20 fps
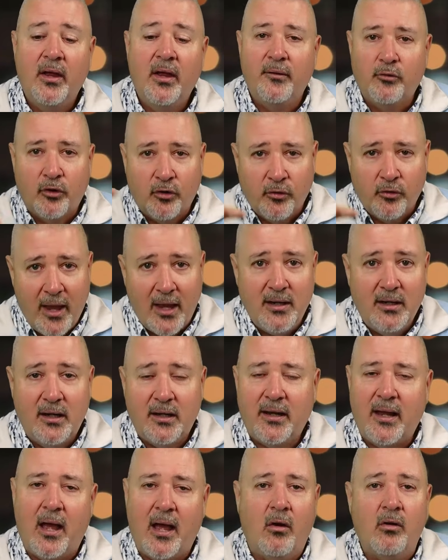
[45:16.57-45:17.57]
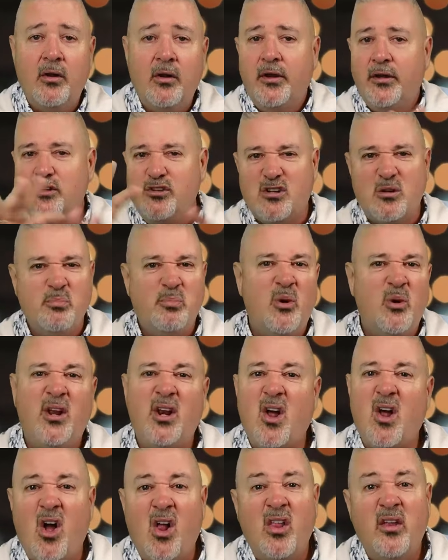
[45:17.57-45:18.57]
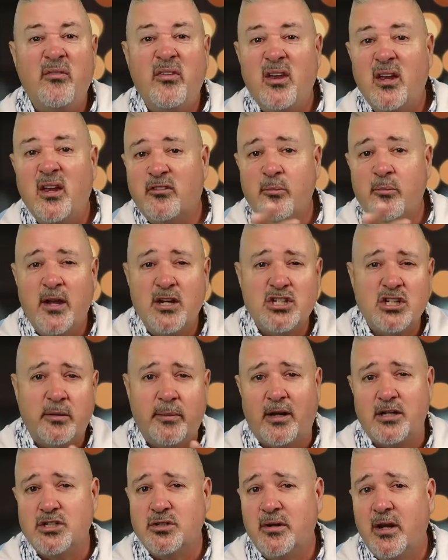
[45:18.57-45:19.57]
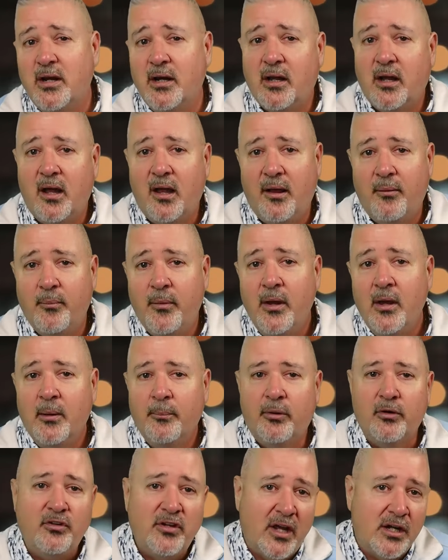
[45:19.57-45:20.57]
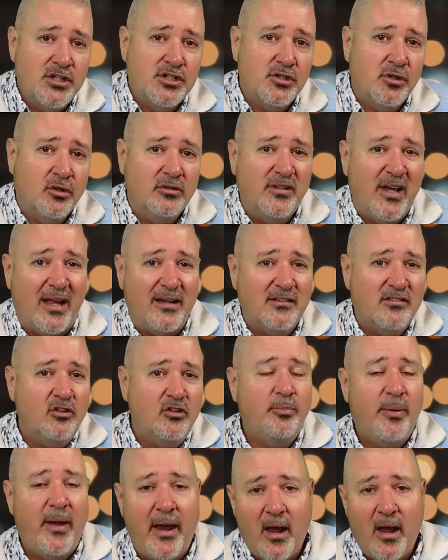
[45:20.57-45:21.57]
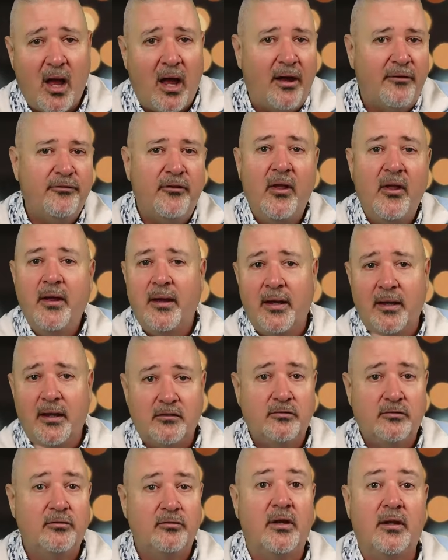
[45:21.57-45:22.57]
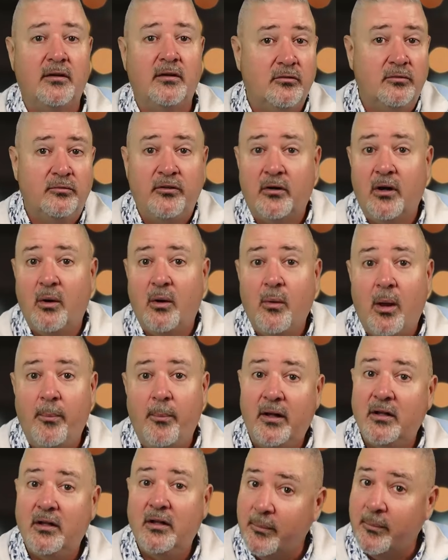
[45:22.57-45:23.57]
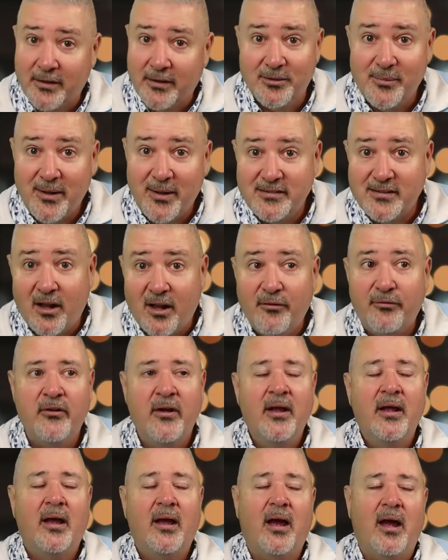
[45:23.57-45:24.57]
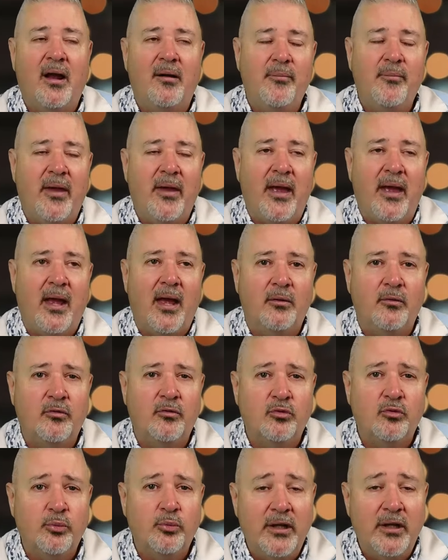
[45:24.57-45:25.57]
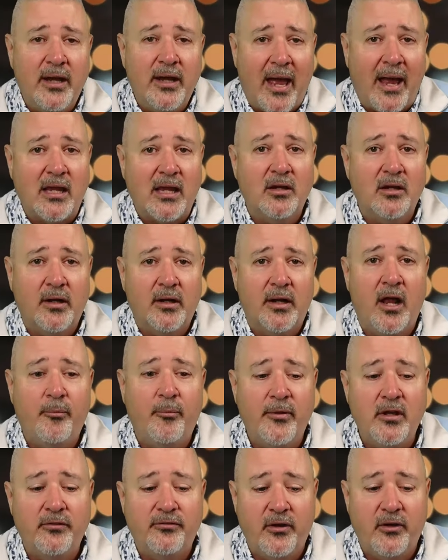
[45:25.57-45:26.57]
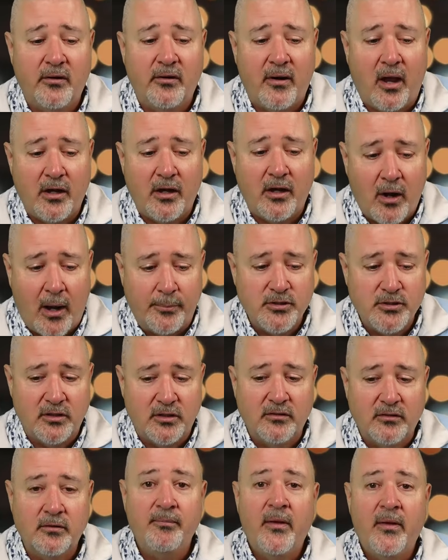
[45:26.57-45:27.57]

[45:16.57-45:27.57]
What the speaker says: Create an account. You can put in all of the information about your income, potential debts you pay off. It's very well built. I built it myself, and it was really accurate in helping you figure out your options.